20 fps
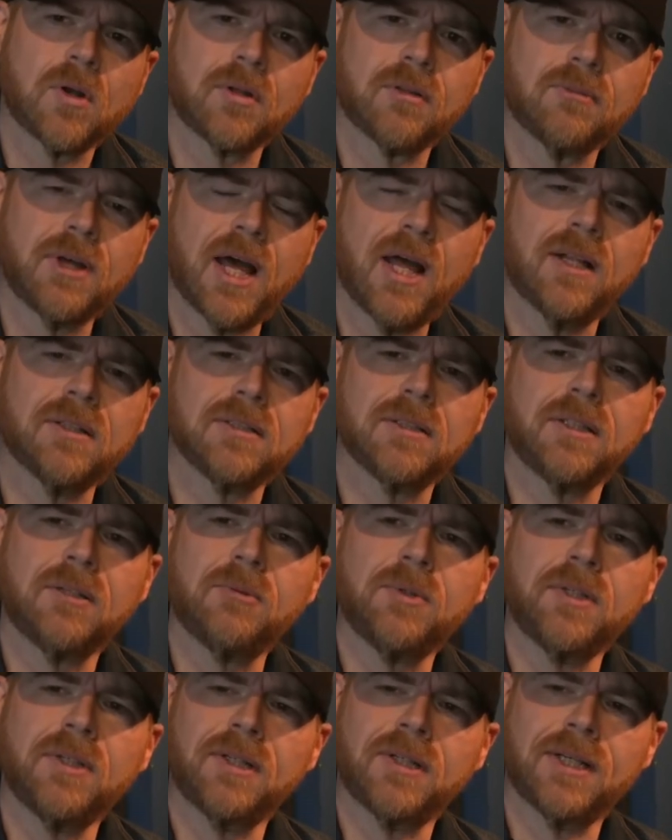on the violence,
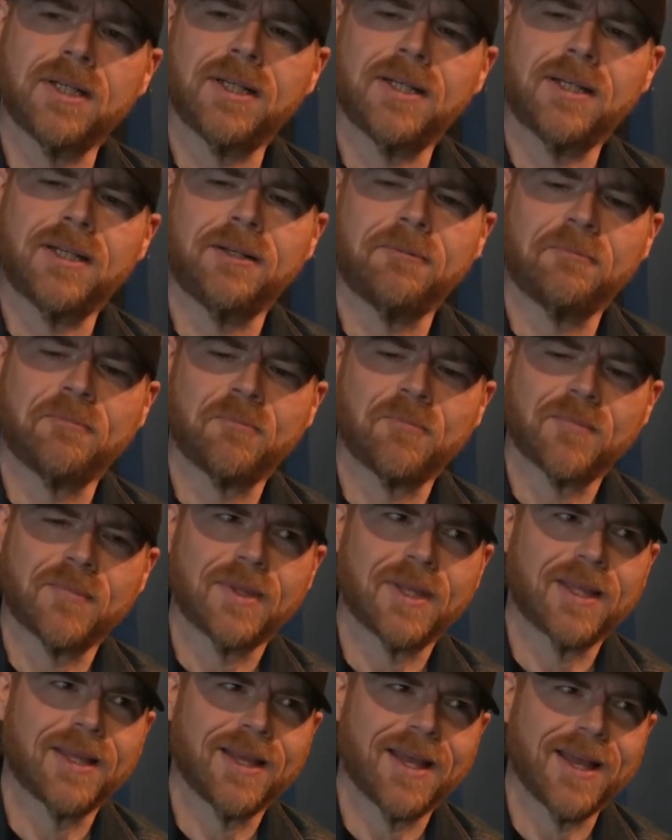didn't we? Um, I
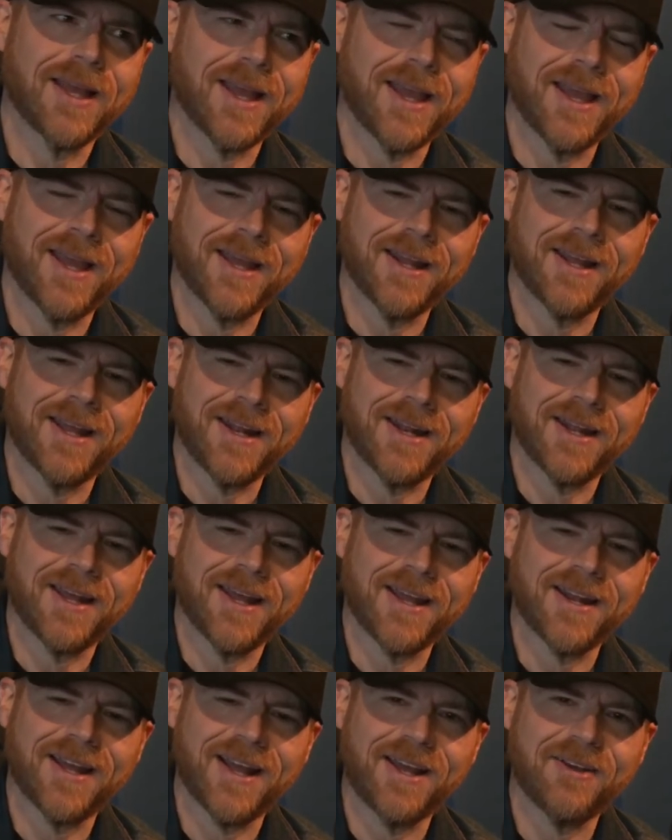liked it though. And, and,
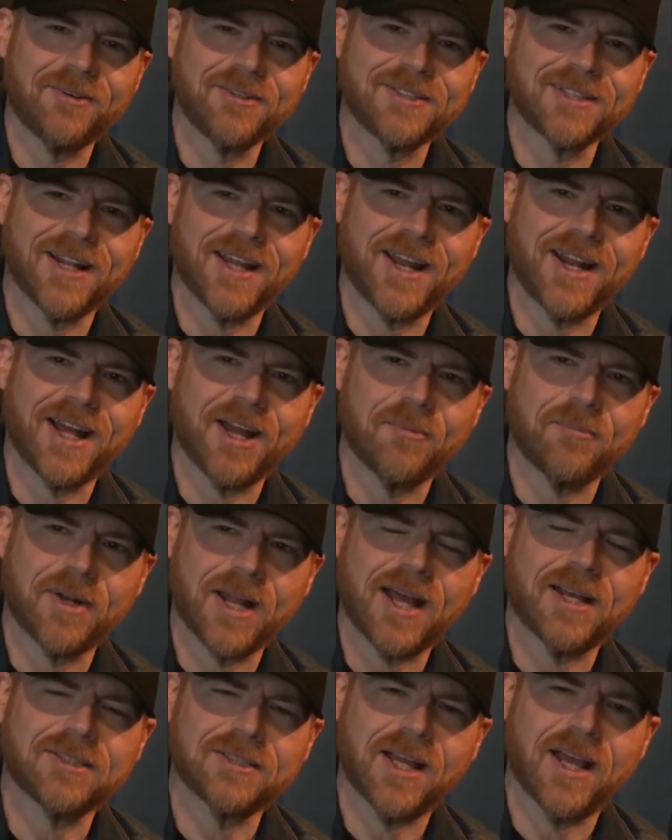and, I was, and I, but
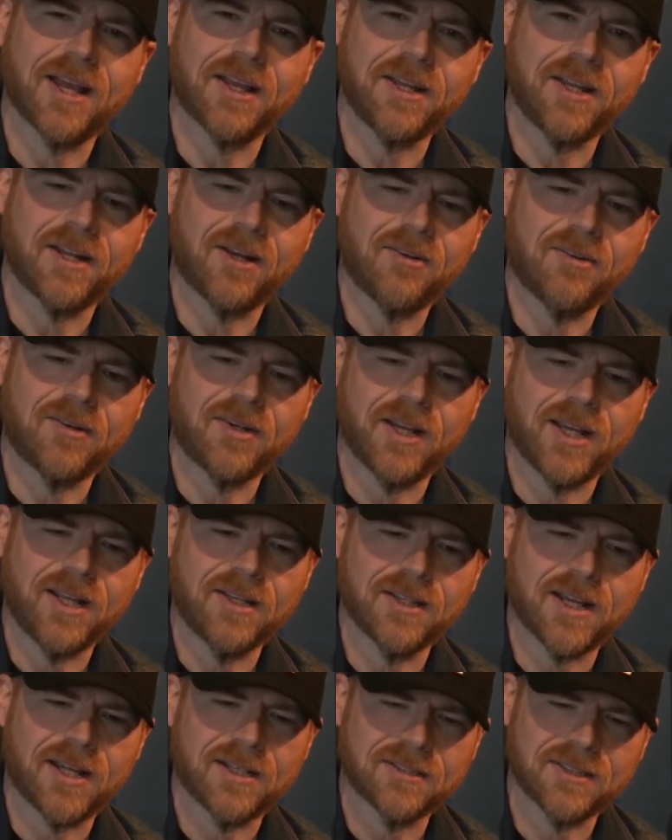I was like, you know what?
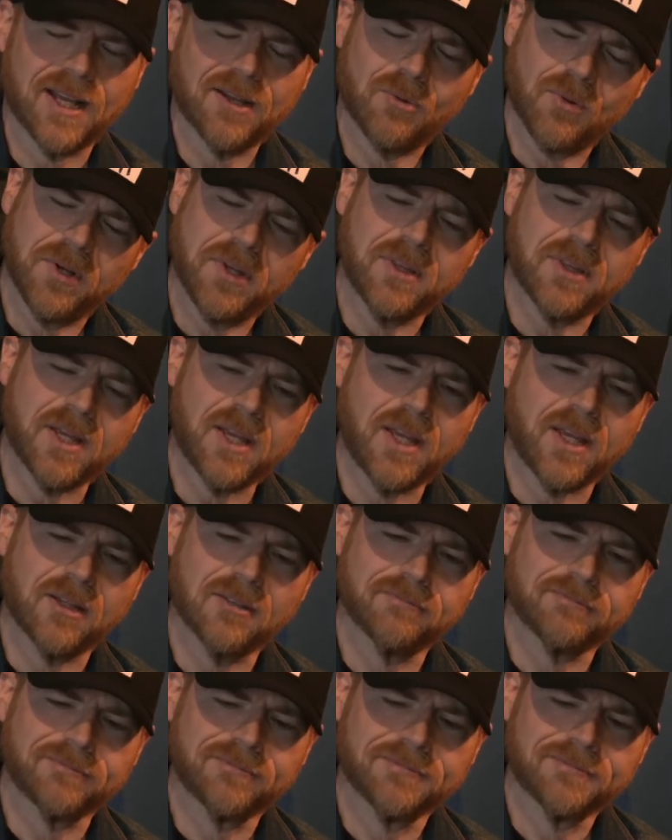I was like, what do you think?
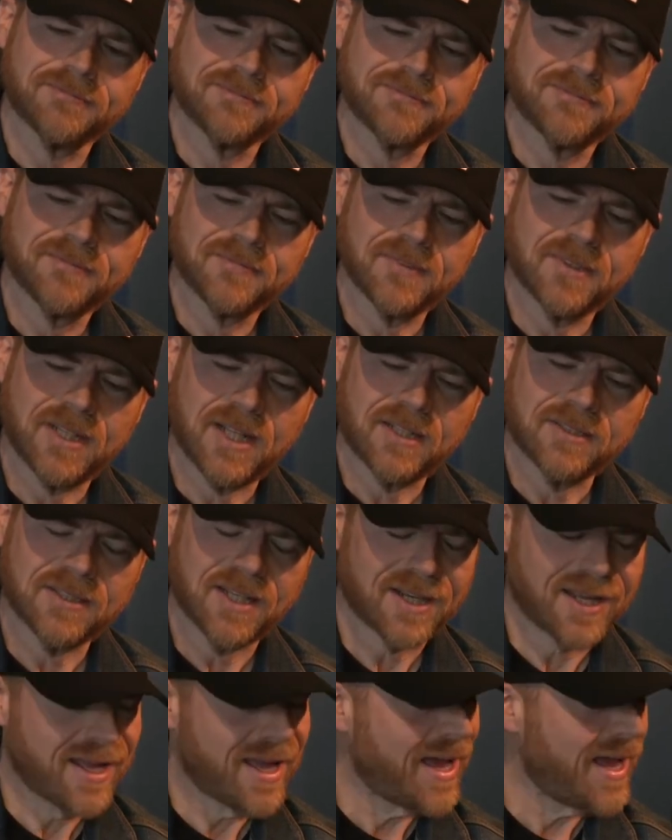I was
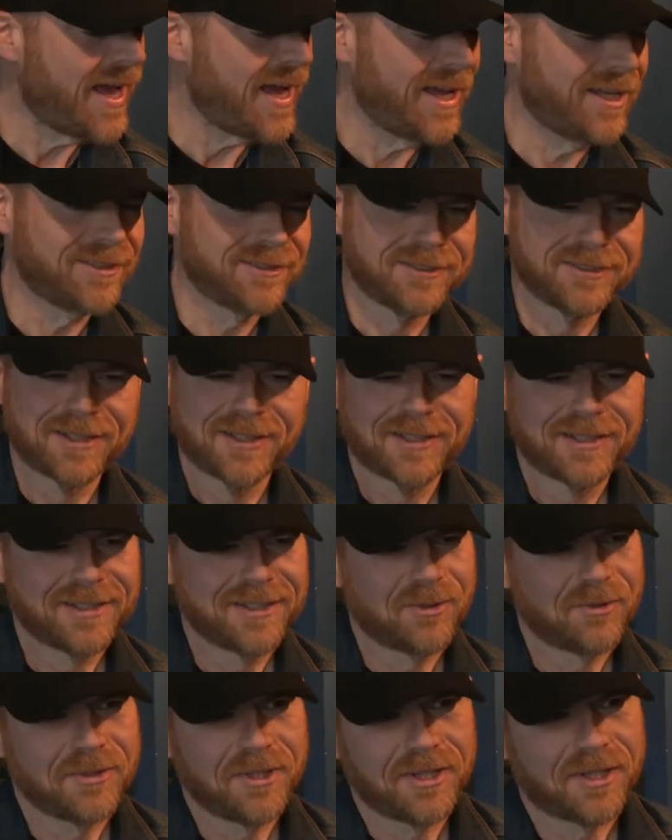like, ah,
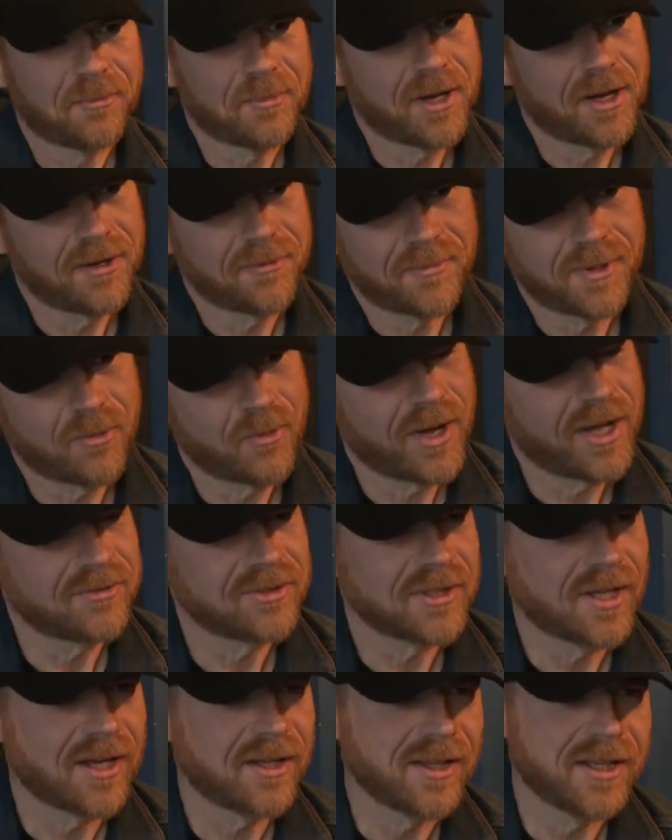you know, my, my
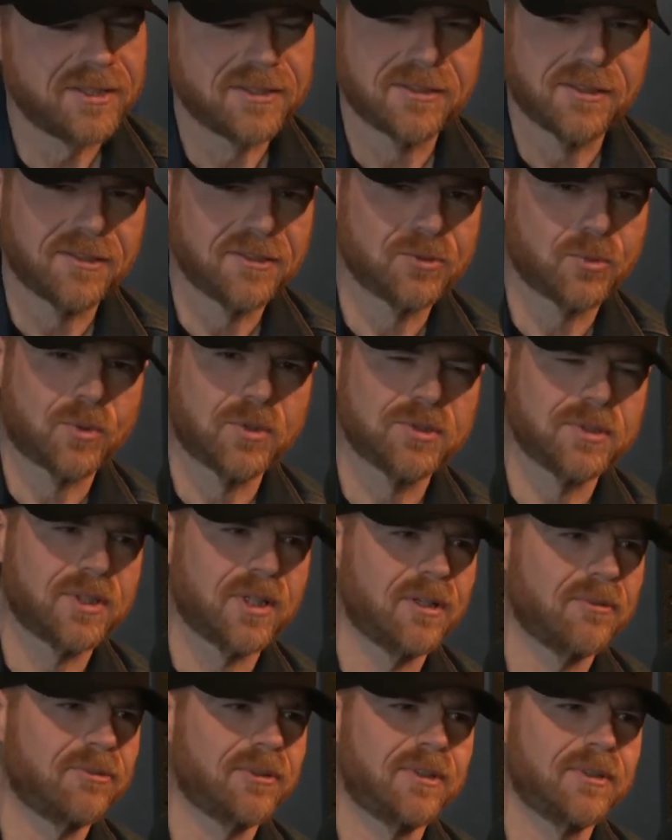wife's like, there's worse
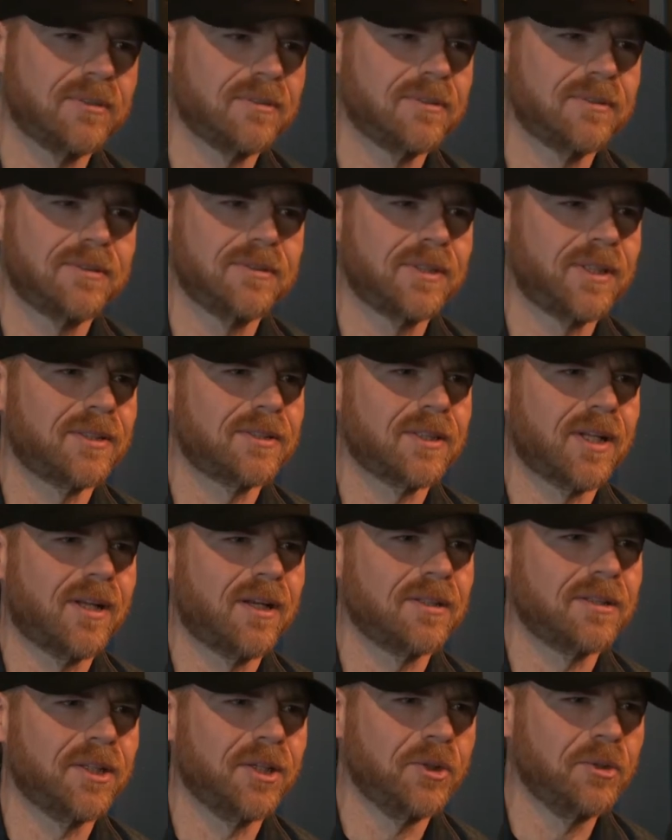stuff on yeah. the six
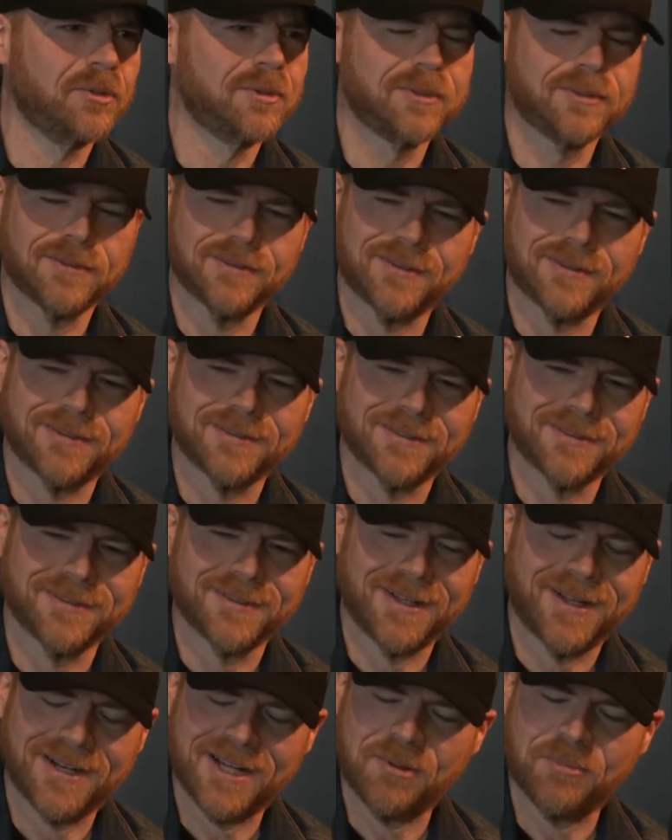o'clock news.
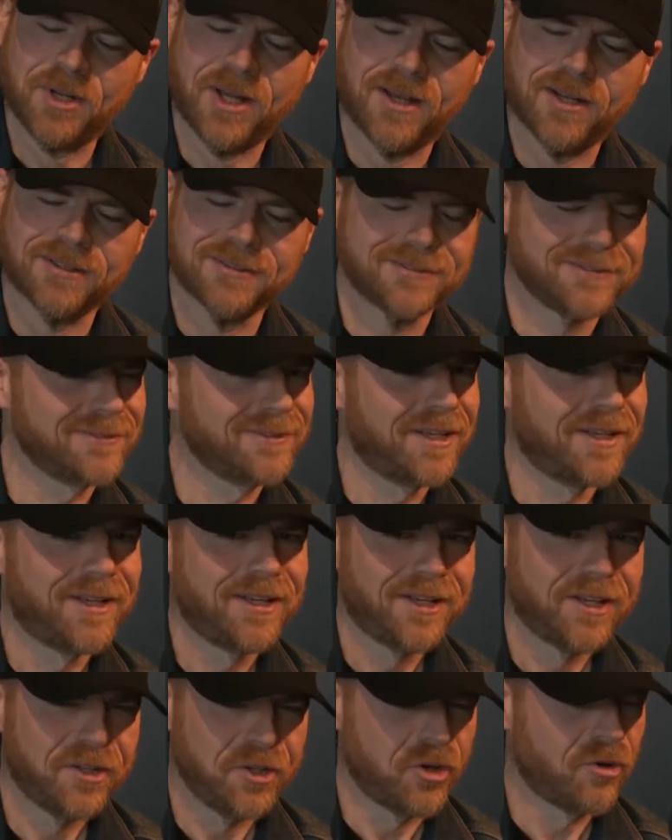Exactly. And I'm and, like,
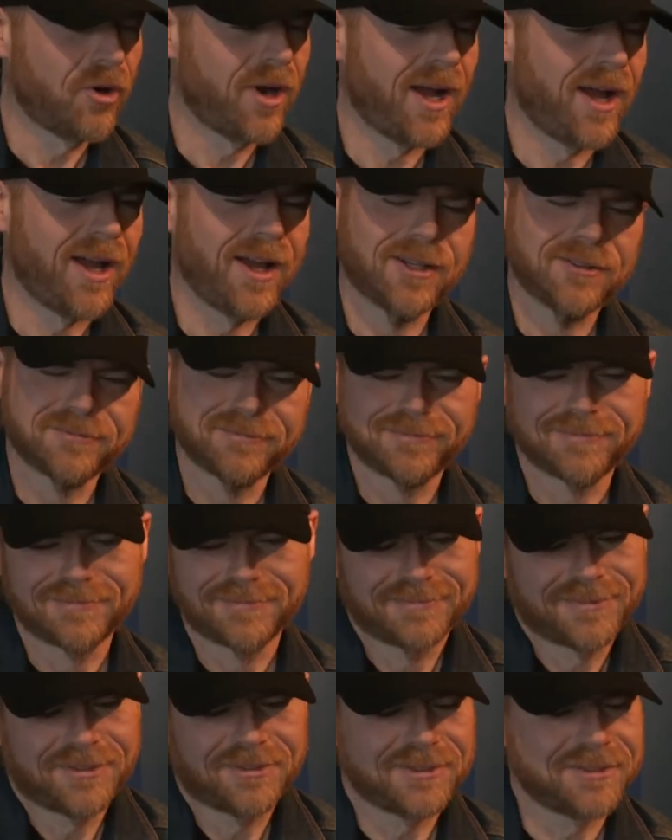you're right.
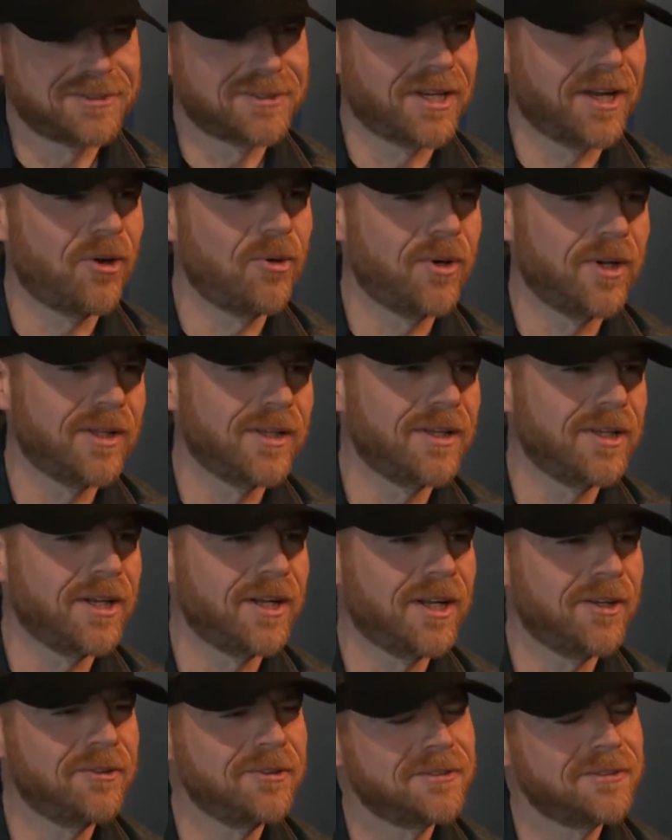Let's well, just well, go with it, you know?